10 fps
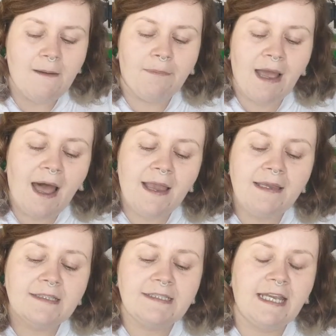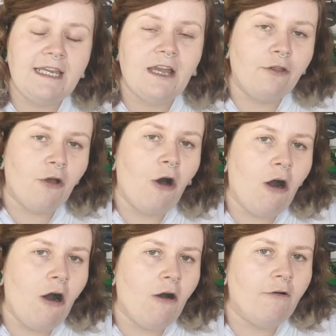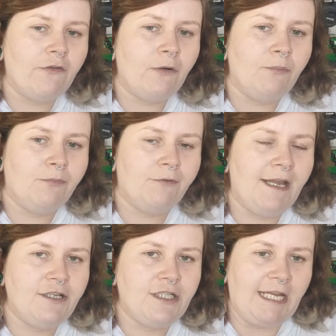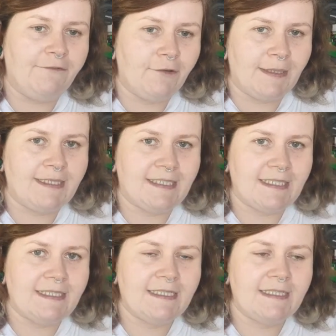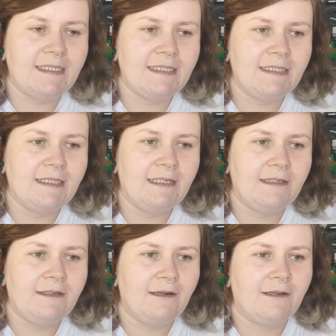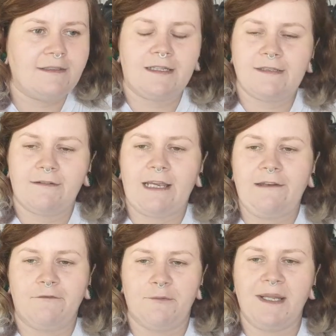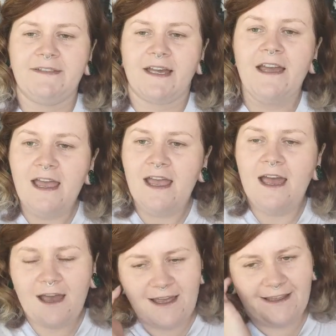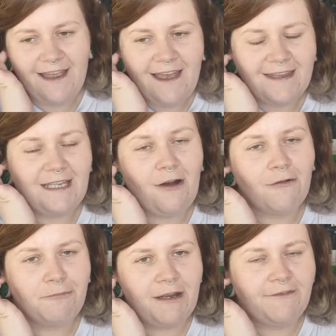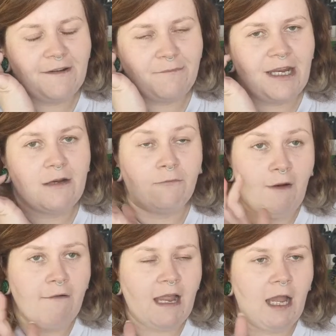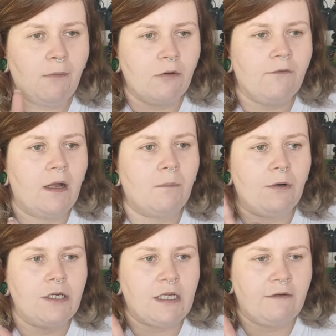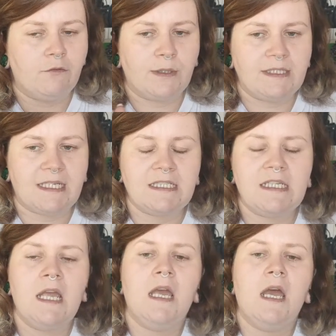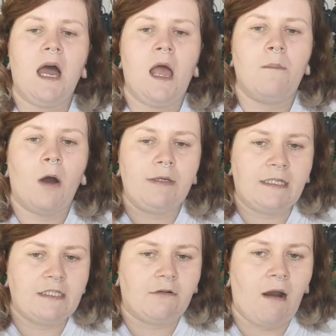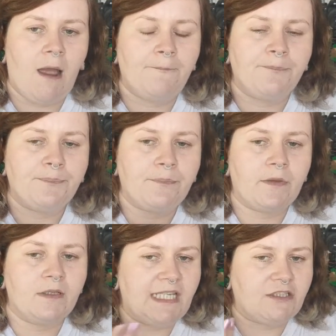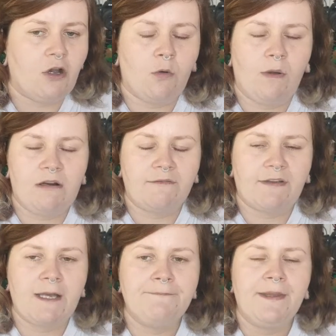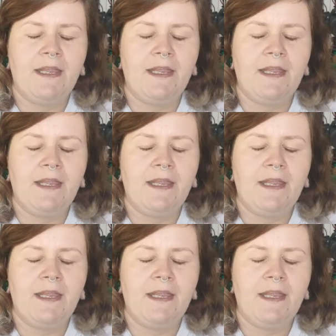But I see a lot of British influencers. That sounds like influenza. See a lot of very high profile British influencers on Instagram, TikTok, wherever.